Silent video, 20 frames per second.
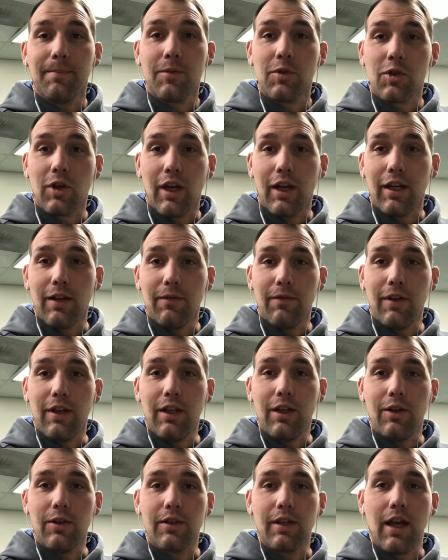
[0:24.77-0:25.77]
try to get
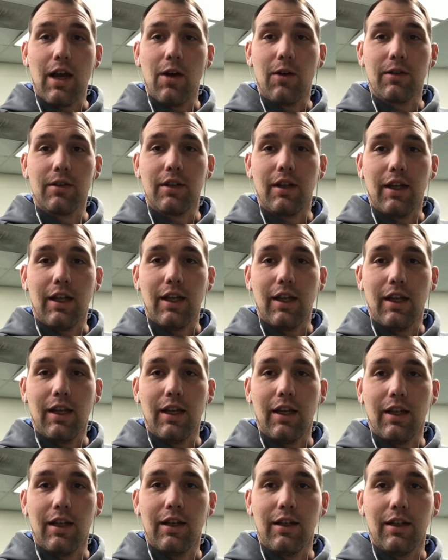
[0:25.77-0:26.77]
videos out
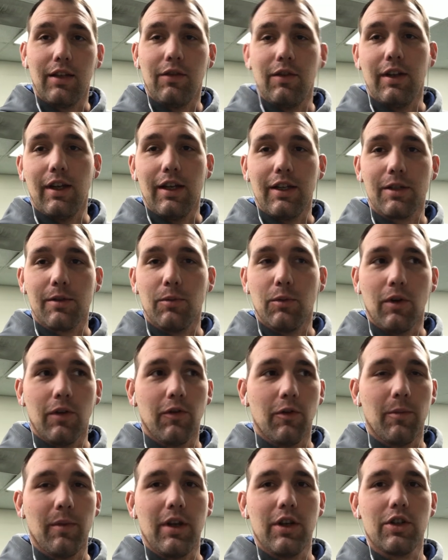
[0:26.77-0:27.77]
and give you guys some more
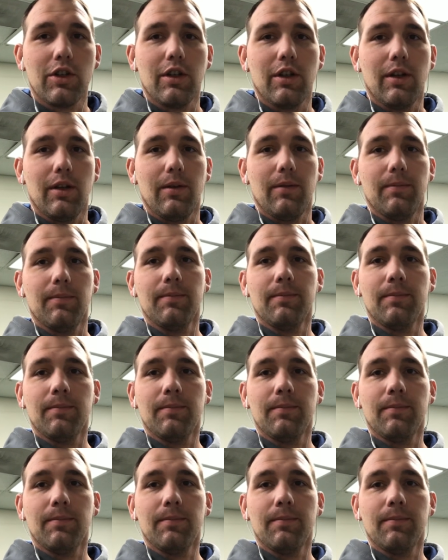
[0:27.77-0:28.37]
information on